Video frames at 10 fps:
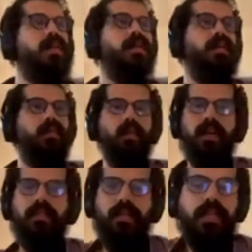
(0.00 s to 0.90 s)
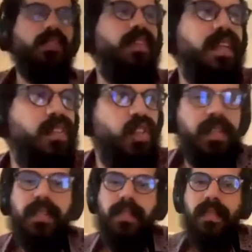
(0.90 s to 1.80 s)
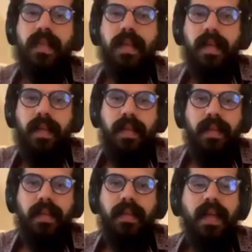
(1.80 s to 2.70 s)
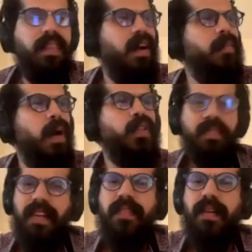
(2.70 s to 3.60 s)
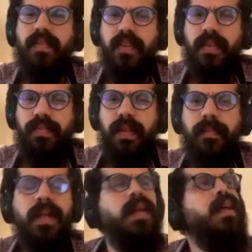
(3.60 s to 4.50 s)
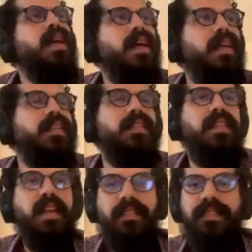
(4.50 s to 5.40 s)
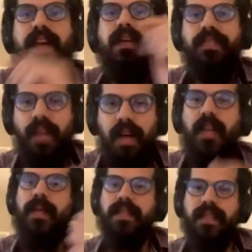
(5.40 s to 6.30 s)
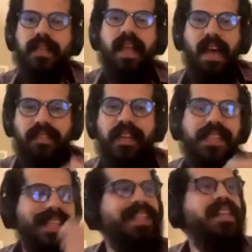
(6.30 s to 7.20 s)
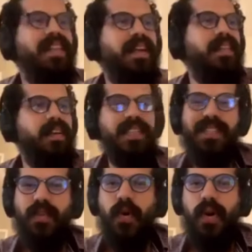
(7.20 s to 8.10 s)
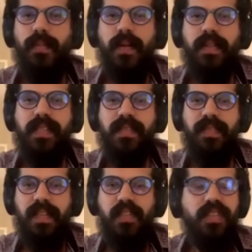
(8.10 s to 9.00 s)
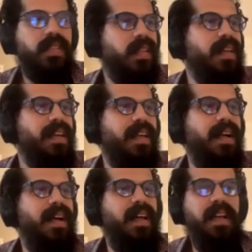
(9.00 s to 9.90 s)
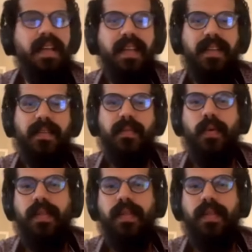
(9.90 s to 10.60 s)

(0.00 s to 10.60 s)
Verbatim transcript: one of those villages. Uh, there are about 500 of them, and they've kind of documented every single thing there is to know about these villages. Uh, with